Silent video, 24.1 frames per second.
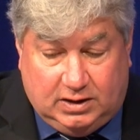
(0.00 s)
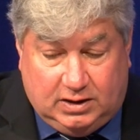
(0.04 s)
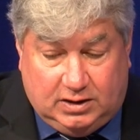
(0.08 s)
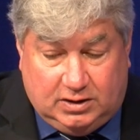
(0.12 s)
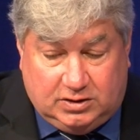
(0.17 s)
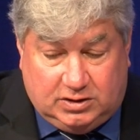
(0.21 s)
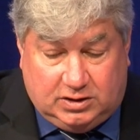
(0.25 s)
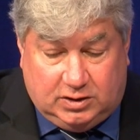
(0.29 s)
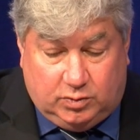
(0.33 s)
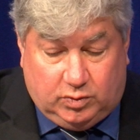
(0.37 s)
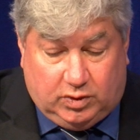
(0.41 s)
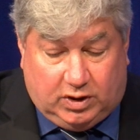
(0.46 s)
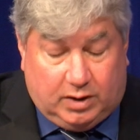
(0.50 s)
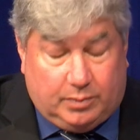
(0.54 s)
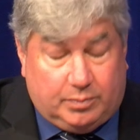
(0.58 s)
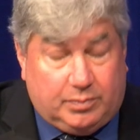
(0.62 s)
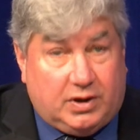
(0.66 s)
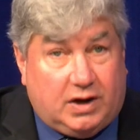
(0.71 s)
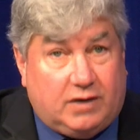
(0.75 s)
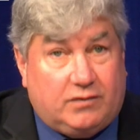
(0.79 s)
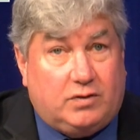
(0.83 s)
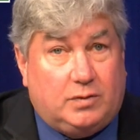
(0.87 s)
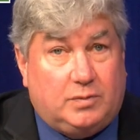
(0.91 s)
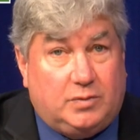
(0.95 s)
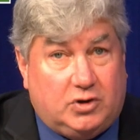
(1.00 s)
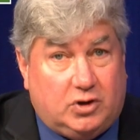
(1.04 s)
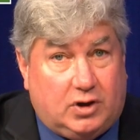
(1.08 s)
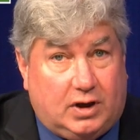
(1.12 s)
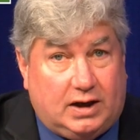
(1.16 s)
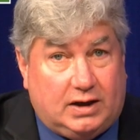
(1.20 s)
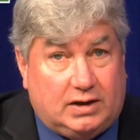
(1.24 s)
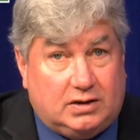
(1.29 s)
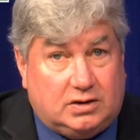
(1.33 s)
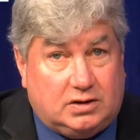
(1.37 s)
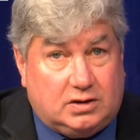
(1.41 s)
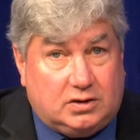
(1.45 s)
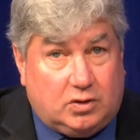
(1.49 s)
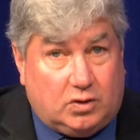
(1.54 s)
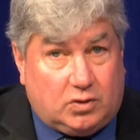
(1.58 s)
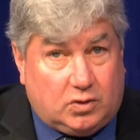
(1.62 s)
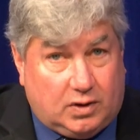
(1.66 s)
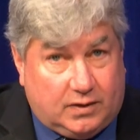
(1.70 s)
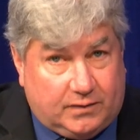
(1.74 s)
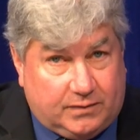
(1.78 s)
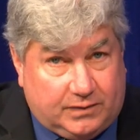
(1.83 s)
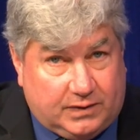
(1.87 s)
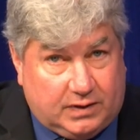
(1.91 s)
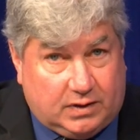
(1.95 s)
she went above and beyond to go to
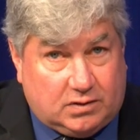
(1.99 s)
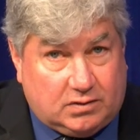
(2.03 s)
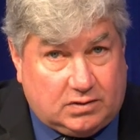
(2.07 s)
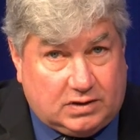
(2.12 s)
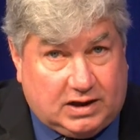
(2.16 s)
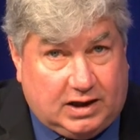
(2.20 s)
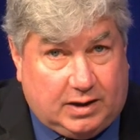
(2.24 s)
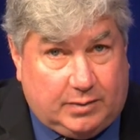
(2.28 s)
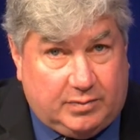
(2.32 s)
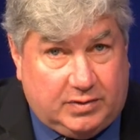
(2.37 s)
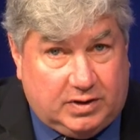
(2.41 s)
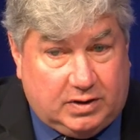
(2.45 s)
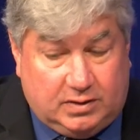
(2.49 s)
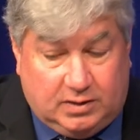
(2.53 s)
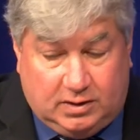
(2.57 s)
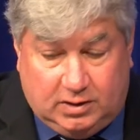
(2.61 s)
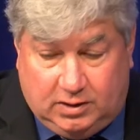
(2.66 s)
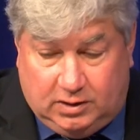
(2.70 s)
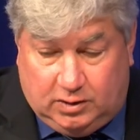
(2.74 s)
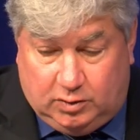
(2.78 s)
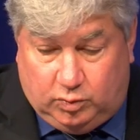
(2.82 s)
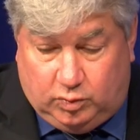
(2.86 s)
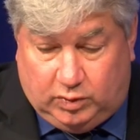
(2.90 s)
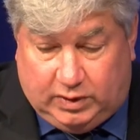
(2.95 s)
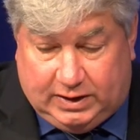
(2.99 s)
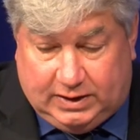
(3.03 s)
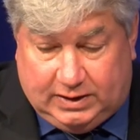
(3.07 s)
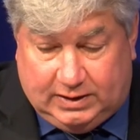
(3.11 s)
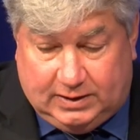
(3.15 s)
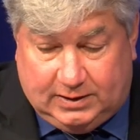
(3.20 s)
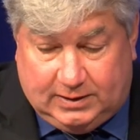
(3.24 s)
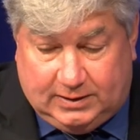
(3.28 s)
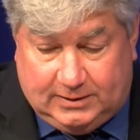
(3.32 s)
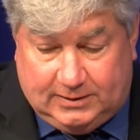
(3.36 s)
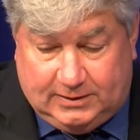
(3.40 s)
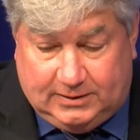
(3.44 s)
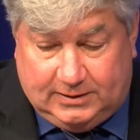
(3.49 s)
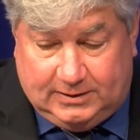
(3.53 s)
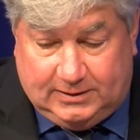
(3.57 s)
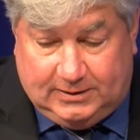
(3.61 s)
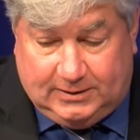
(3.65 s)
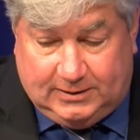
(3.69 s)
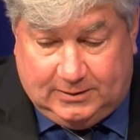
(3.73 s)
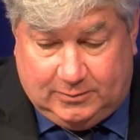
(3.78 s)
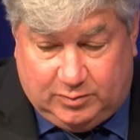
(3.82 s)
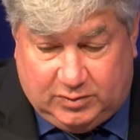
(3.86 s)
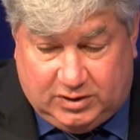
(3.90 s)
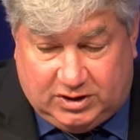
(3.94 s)
our federal government when
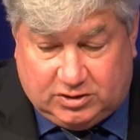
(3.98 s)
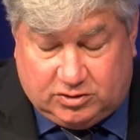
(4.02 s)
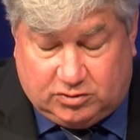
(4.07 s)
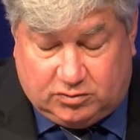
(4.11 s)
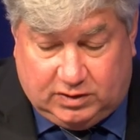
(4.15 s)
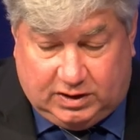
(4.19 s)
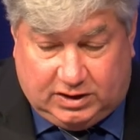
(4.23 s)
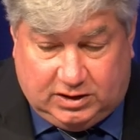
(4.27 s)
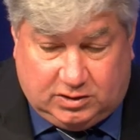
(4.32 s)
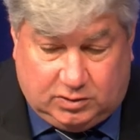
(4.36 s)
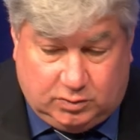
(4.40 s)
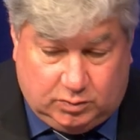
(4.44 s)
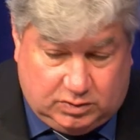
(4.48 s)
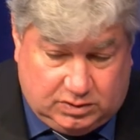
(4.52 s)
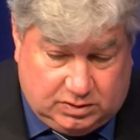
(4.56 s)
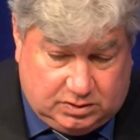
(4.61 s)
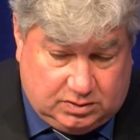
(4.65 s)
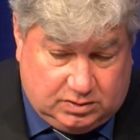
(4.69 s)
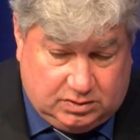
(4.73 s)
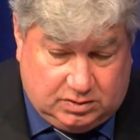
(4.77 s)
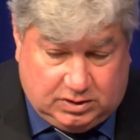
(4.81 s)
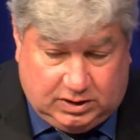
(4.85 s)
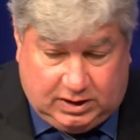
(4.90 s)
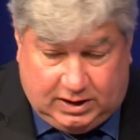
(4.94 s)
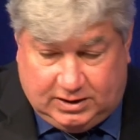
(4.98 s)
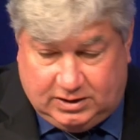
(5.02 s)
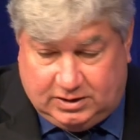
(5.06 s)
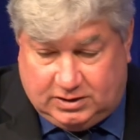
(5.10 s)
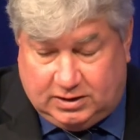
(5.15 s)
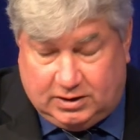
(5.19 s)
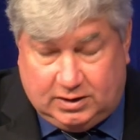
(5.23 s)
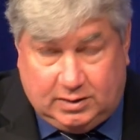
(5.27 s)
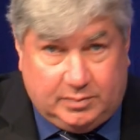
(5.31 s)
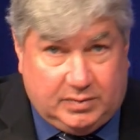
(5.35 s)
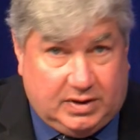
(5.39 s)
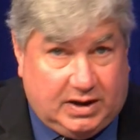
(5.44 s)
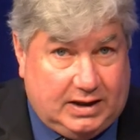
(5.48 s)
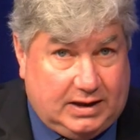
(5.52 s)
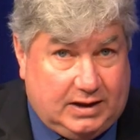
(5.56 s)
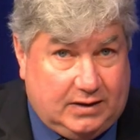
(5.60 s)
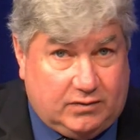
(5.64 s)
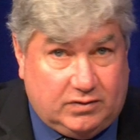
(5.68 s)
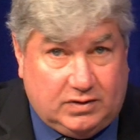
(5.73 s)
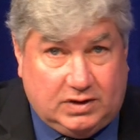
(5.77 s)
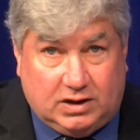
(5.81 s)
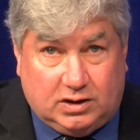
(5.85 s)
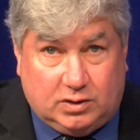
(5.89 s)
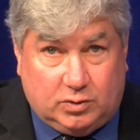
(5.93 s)
the administration was changing their mind
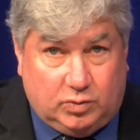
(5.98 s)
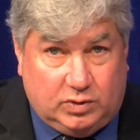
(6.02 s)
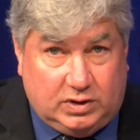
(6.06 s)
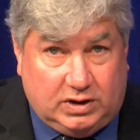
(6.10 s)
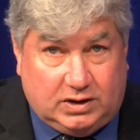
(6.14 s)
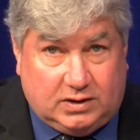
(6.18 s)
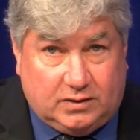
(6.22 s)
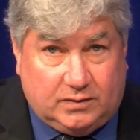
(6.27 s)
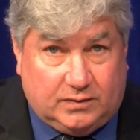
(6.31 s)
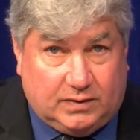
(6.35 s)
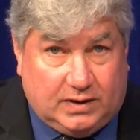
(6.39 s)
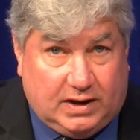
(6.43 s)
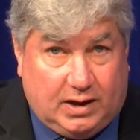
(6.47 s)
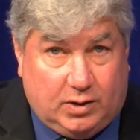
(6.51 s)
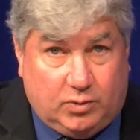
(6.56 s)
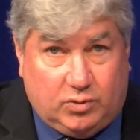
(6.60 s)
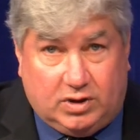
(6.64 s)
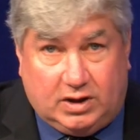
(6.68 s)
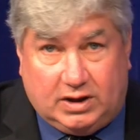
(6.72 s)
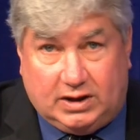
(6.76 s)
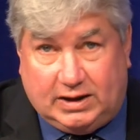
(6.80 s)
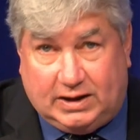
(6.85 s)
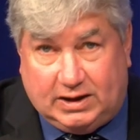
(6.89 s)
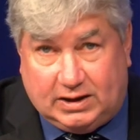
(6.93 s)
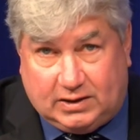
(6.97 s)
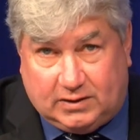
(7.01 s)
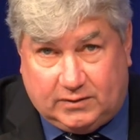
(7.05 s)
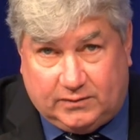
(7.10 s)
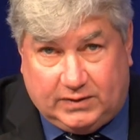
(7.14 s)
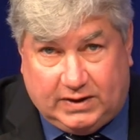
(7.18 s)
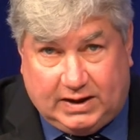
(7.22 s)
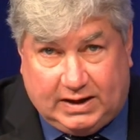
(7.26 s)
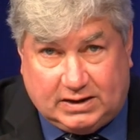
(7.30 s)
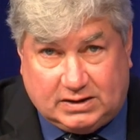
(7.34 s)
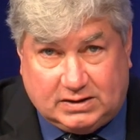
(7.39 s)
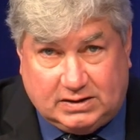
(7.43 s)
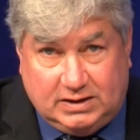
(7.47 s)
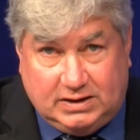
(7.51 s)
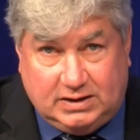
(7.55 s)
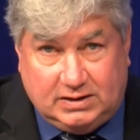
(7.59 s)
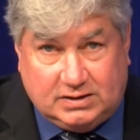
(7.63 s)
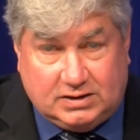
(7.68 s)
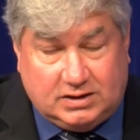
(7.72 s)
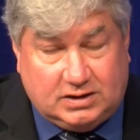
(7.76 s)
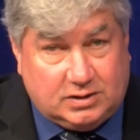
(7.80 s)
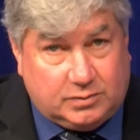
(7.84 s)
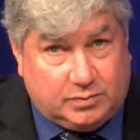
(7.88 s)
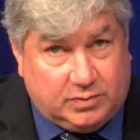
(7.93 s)
every other week of how we're going to get the
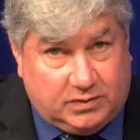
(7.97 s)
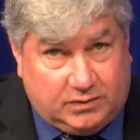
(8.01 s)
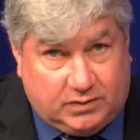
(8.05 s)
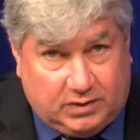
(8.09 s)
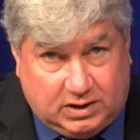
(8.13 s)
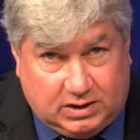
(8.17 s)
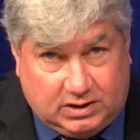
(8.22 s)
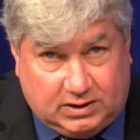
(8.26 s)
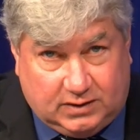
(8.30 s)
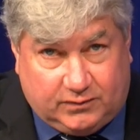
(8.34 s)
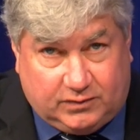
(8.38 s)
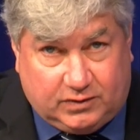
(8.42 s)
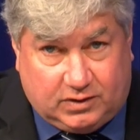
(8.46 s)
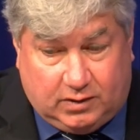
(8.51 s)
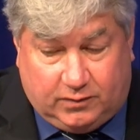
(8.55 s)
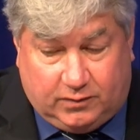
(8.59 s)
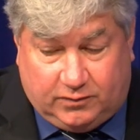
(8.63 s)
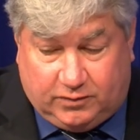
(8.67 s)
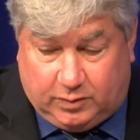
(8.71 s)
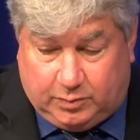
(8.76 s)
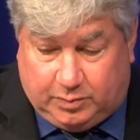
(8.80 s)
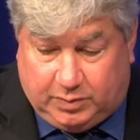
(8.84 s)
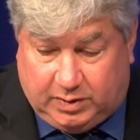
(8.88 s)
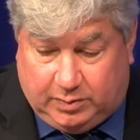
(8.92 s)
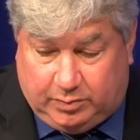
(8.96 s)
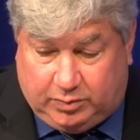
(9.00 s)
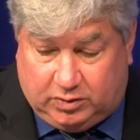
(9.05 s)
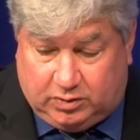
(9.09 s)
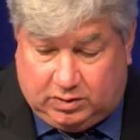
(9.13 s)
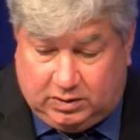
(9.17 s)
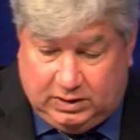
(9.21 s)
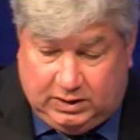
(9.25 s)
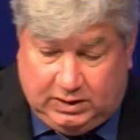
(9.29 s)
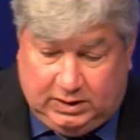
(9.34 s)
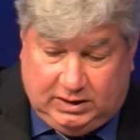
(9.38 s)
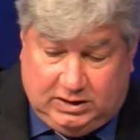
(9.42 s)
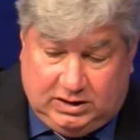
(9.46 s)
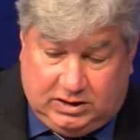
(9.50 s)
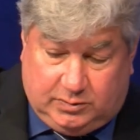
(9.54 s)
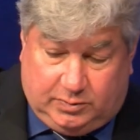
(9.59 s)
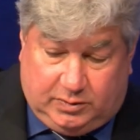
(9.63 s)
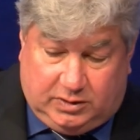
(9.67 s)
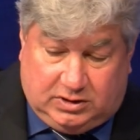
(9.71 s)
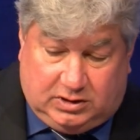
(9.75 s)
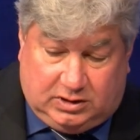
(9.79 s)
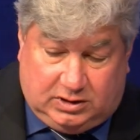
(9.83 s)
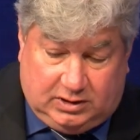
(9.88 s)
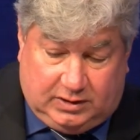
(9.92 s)
vaccines, and it's been very difficult for people,
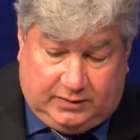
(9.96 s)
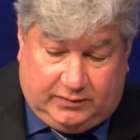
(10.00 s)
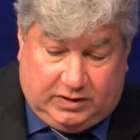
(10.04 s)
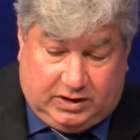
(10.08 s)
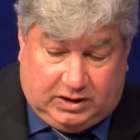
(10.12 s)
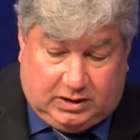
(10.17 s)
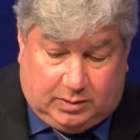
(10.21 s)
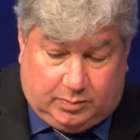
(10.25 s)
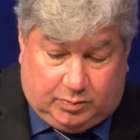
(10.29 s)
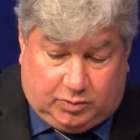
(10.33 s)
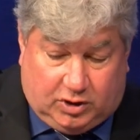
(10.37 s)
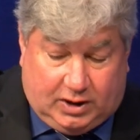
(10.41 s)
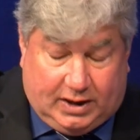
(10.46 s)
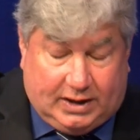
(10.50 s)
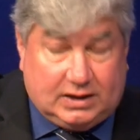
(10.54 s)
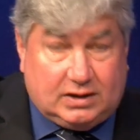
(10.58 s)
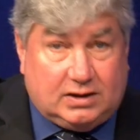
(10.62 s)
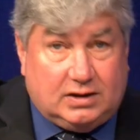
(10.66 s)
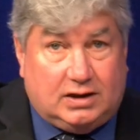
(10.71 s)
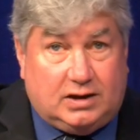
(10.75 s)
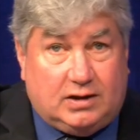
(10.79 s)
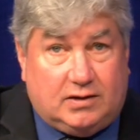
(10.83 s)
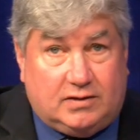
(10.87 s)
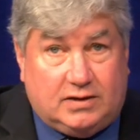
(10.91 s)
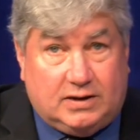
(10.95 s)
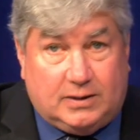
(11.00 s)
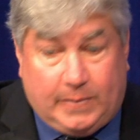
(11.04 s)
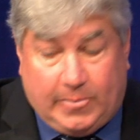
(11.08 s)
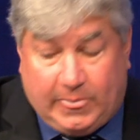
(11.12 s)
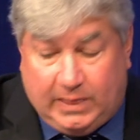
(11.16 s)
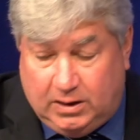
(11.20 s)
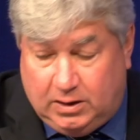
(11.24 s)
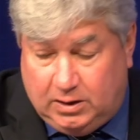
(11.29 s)
especially living in the Brockton area.